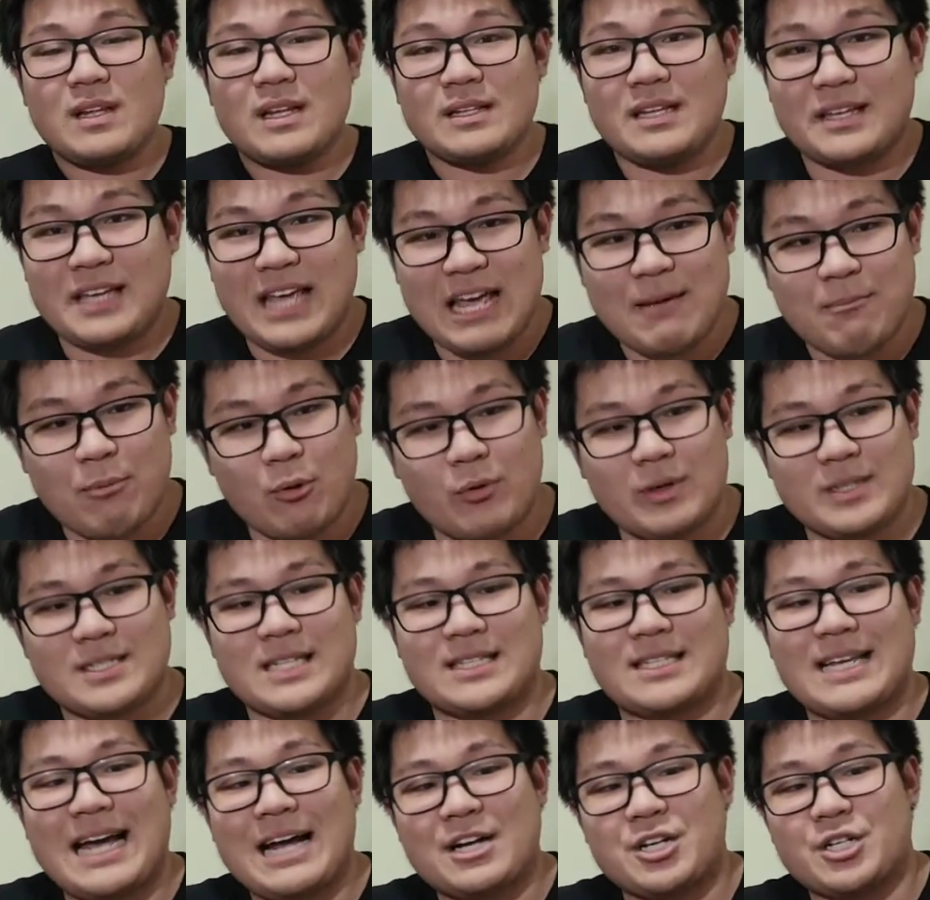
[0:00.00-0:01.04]
the cable is
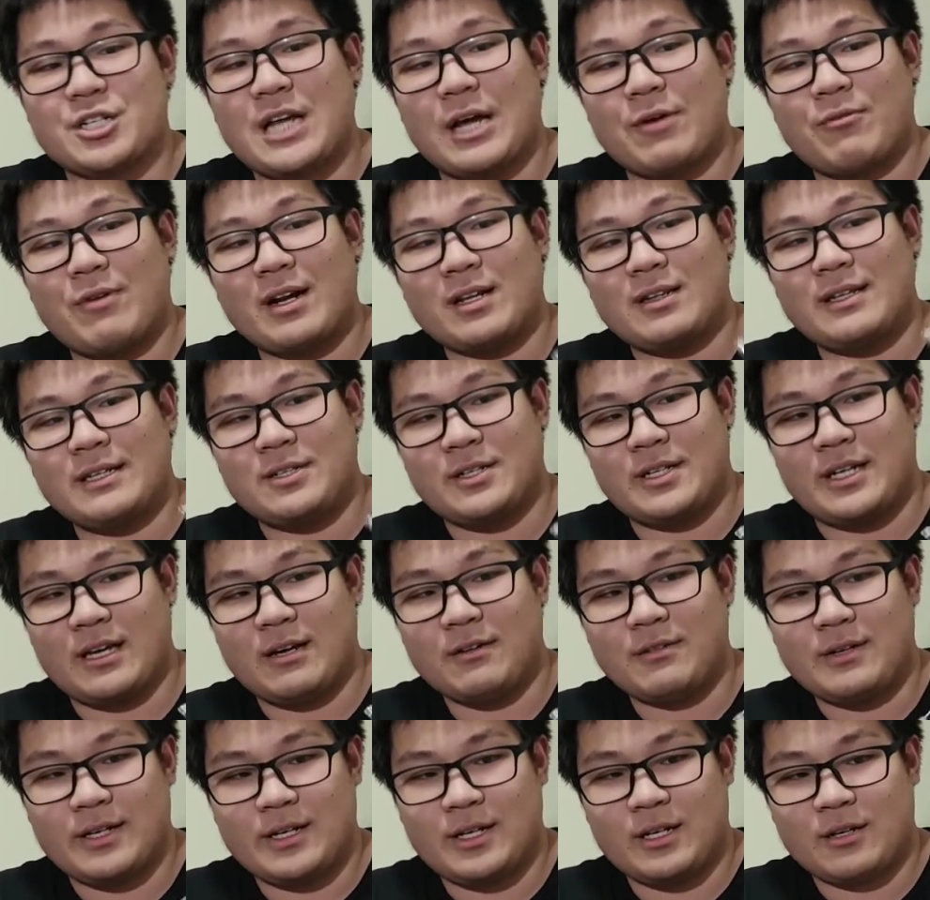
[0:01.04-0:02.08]
attached directly to the
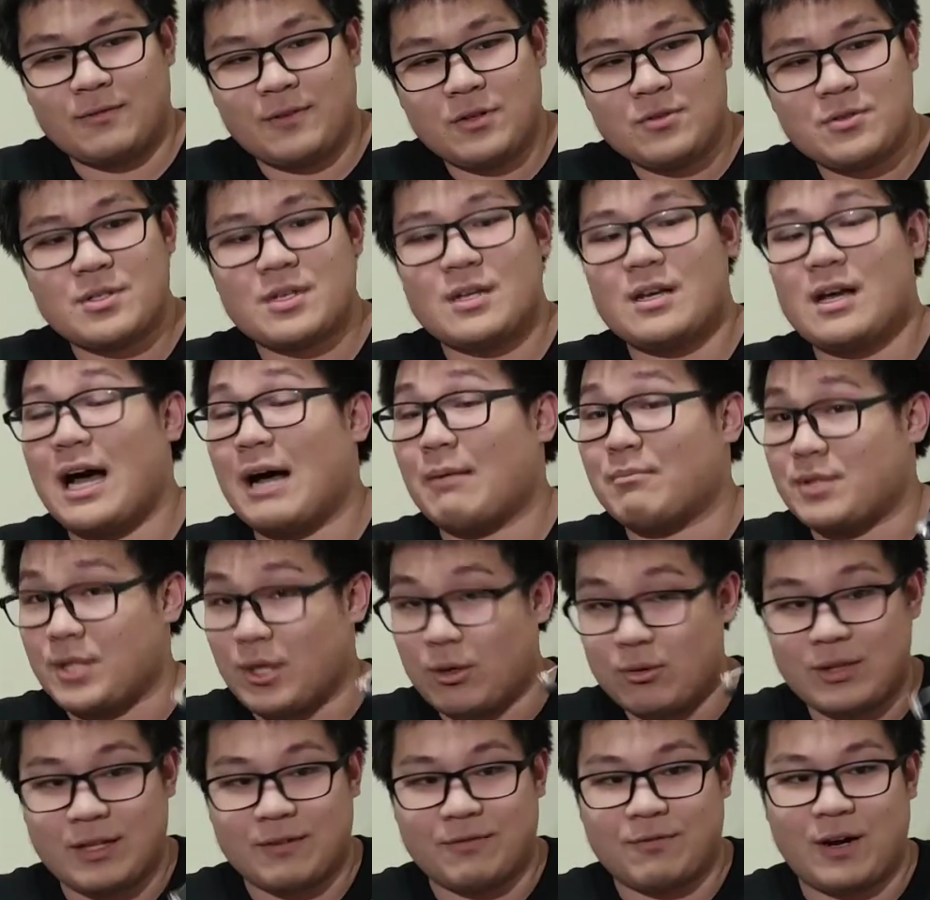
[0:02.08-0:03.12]
earphones. I'm
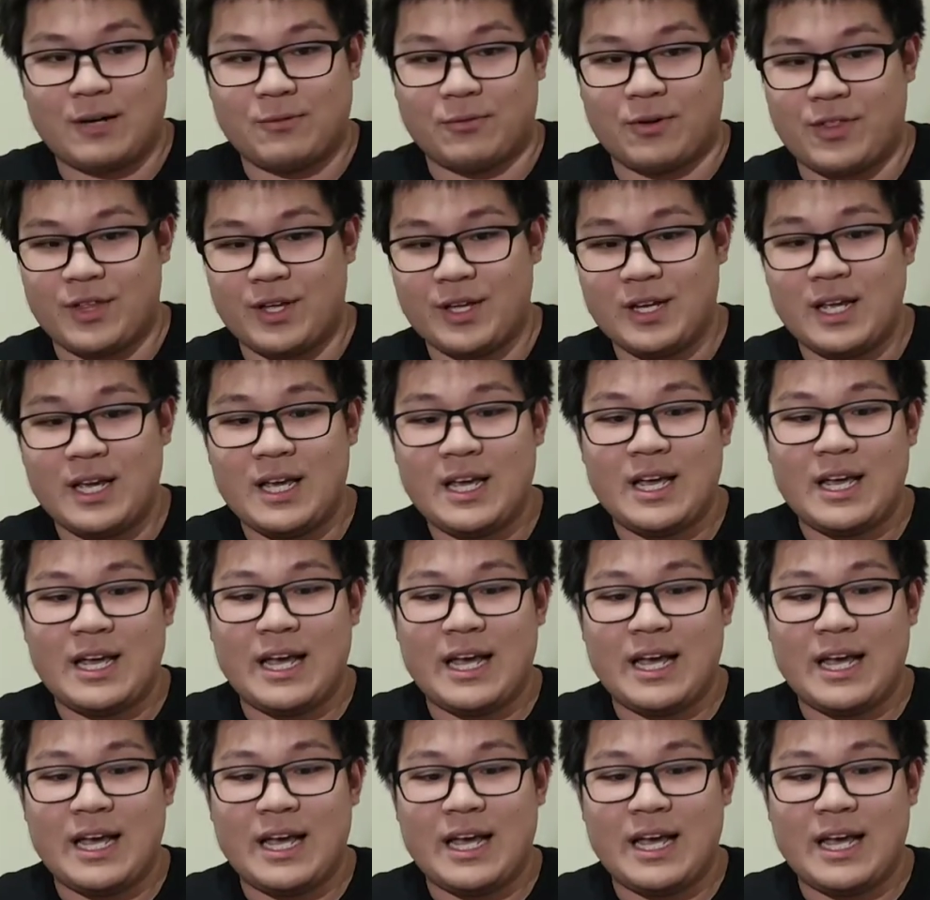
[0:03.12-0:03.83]
totally fine with it.